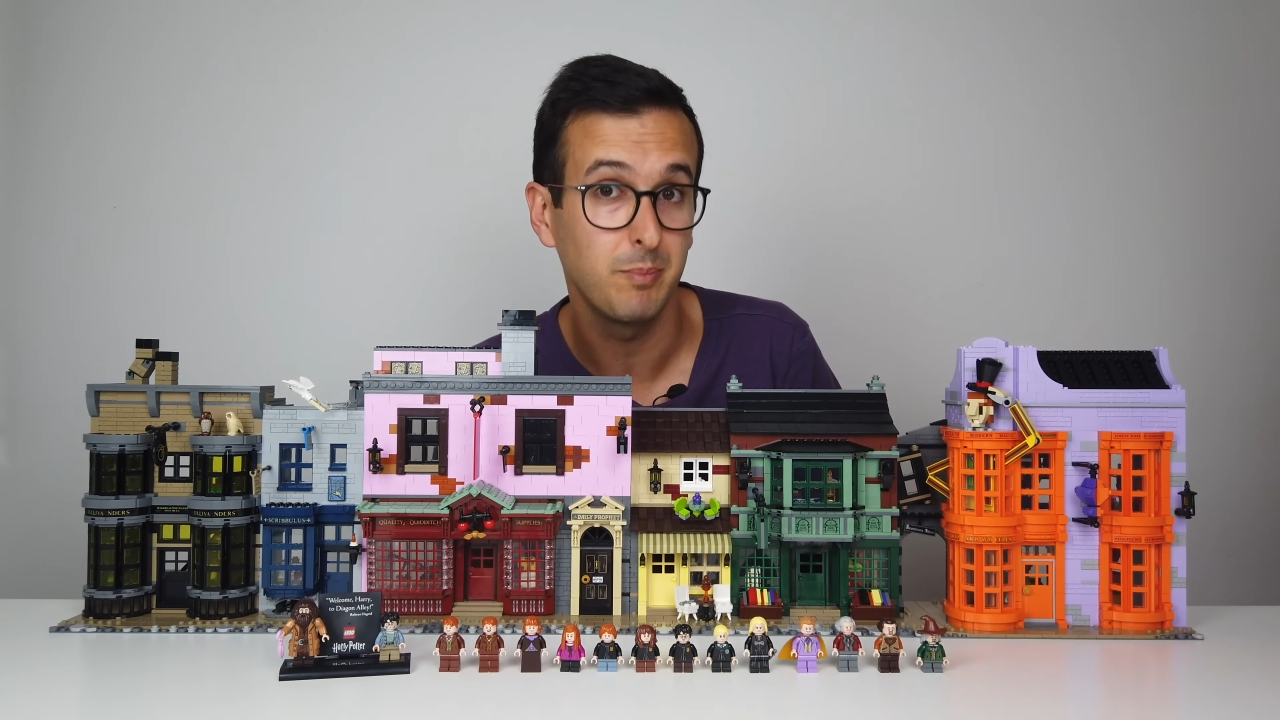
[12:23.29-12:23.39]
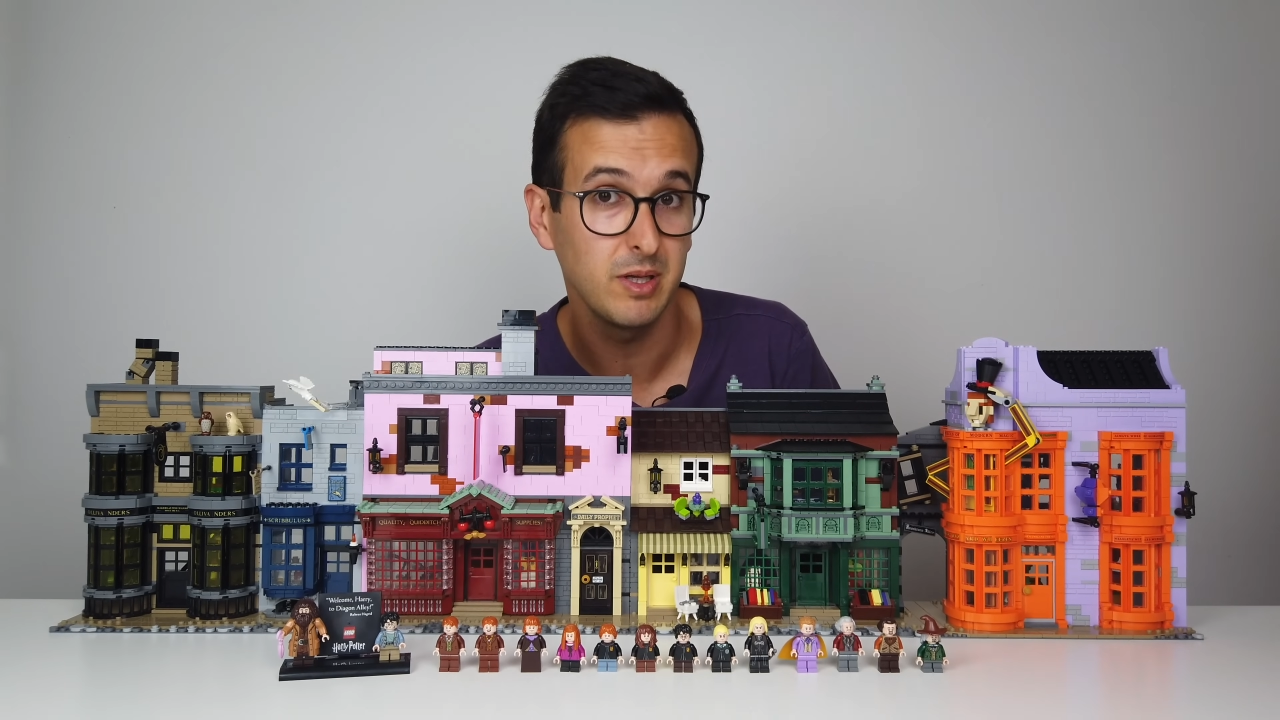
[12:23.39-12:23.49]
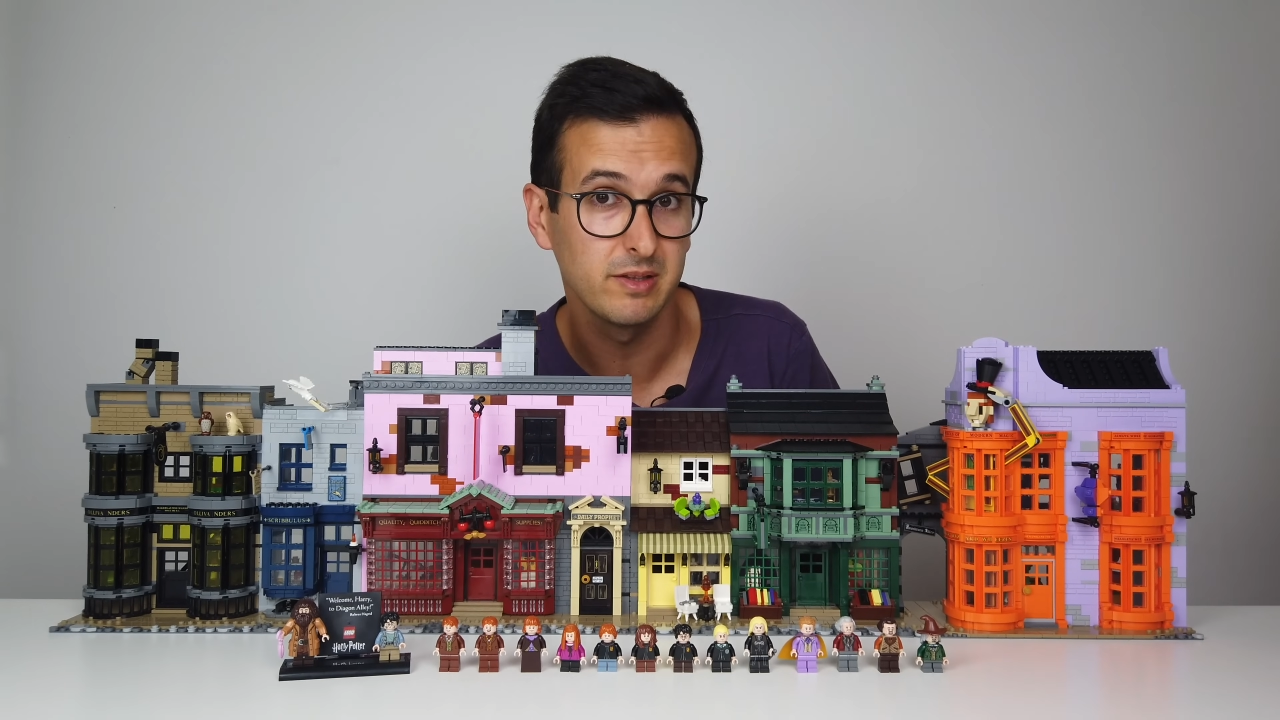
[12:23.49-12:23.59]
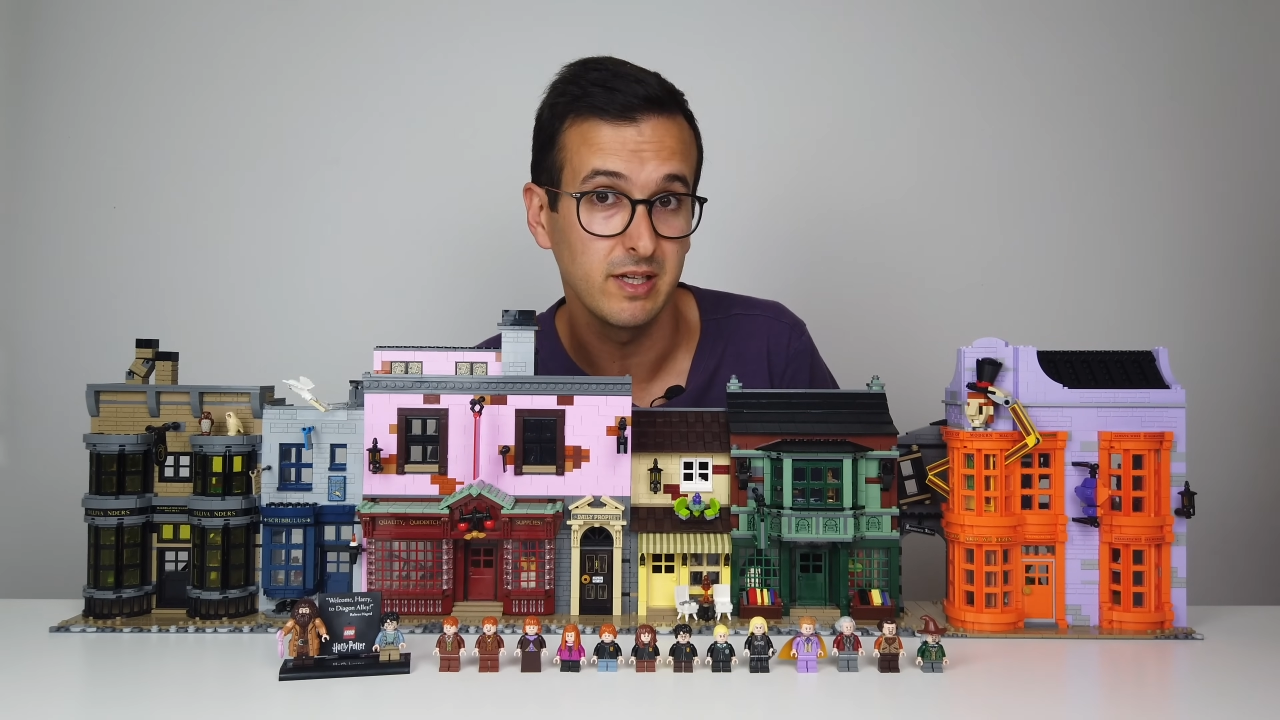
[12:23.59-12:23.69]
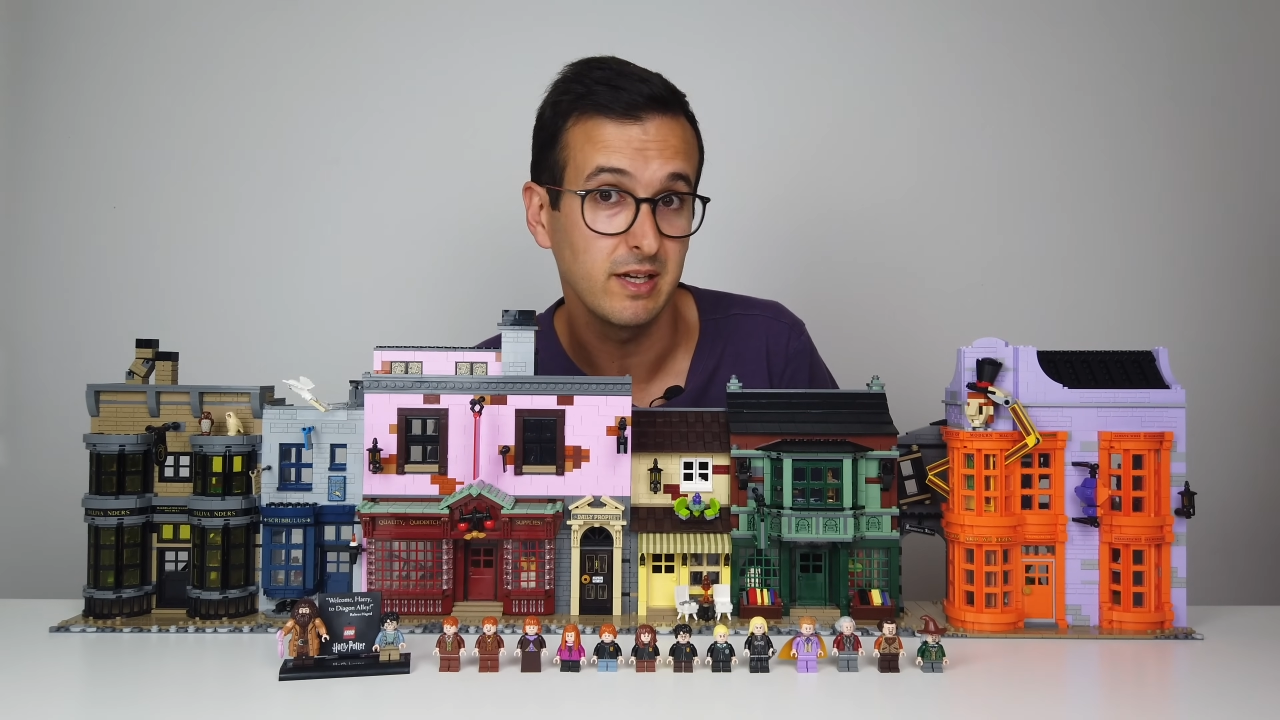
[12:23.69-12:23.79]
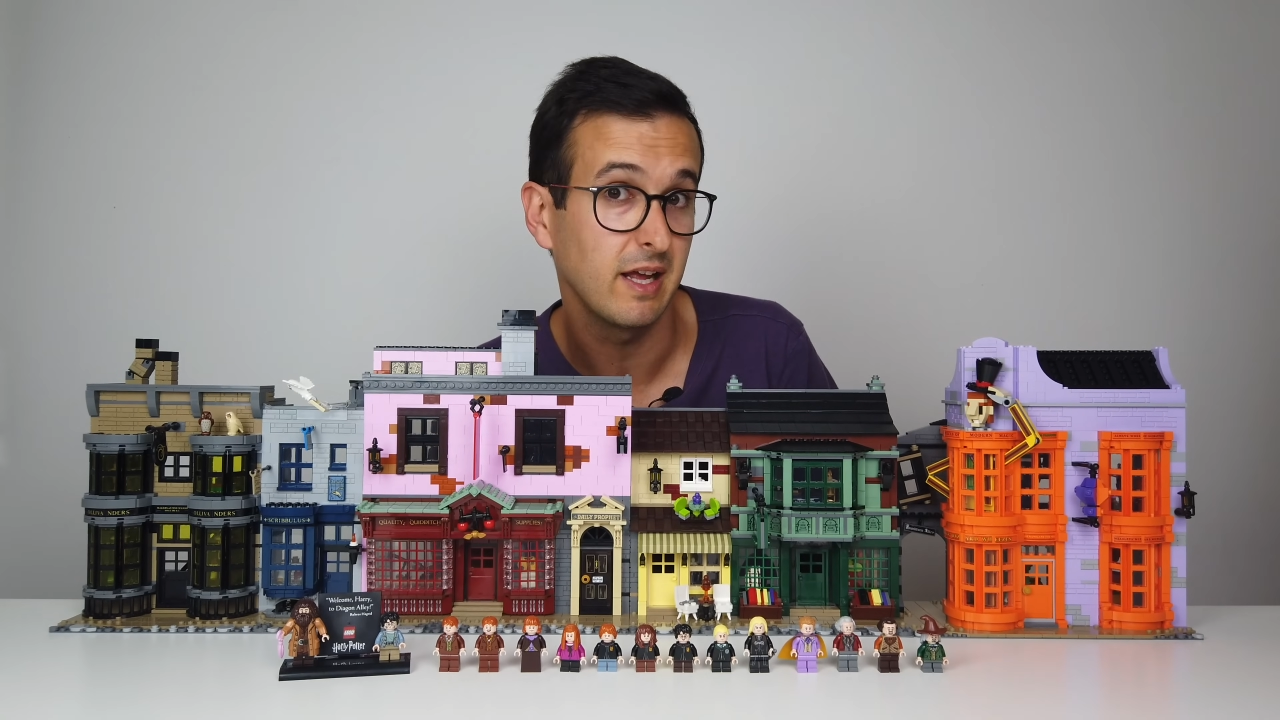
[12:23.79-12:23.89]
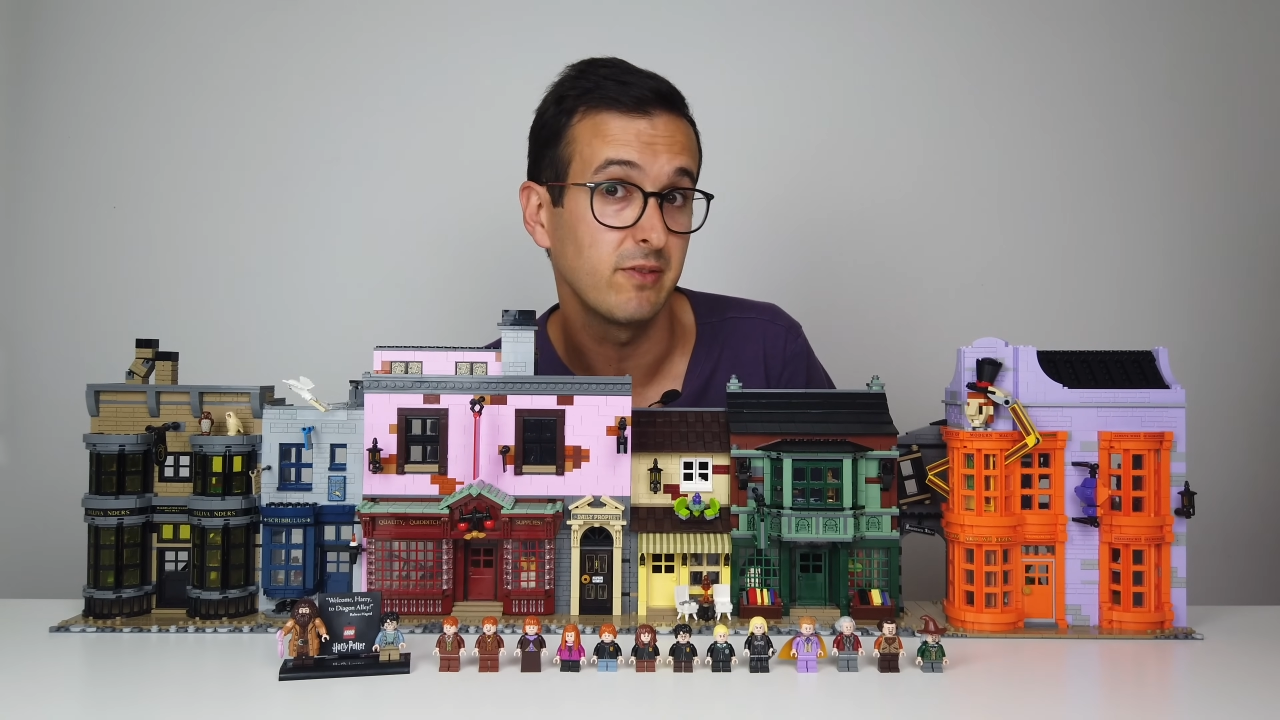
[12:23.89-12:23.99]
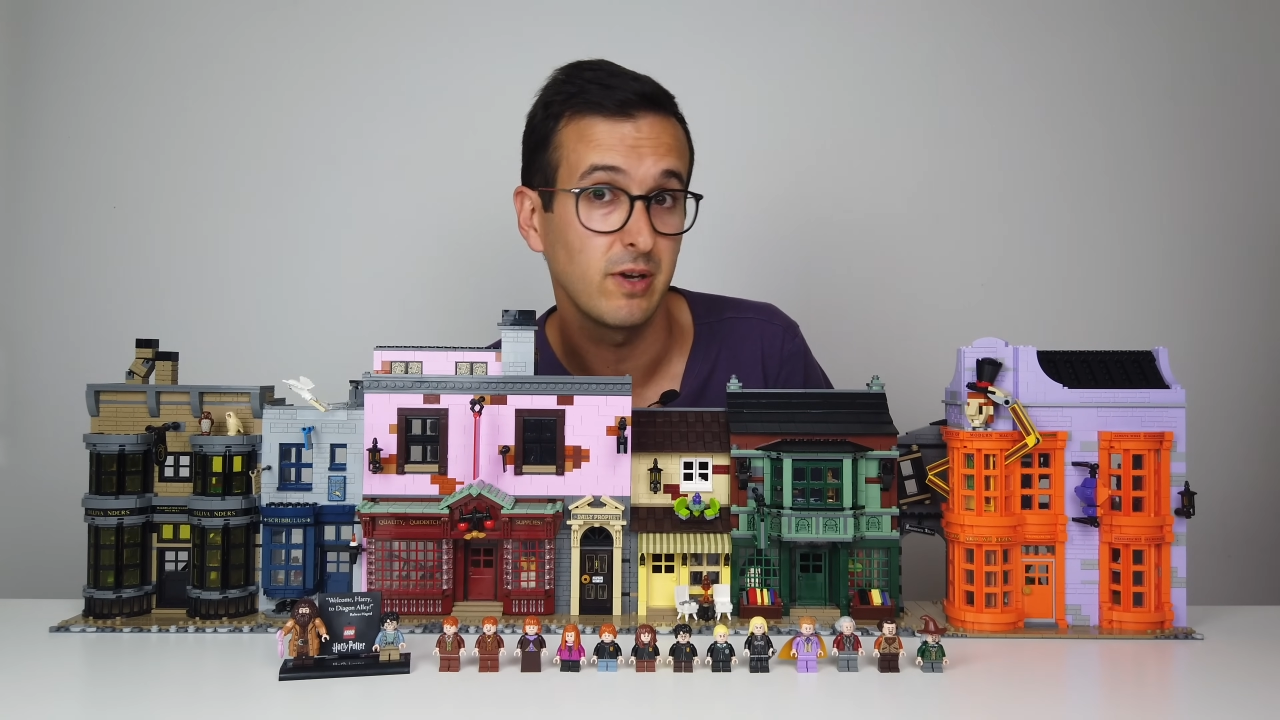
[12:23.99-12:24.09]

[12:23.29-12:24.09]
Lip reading: building and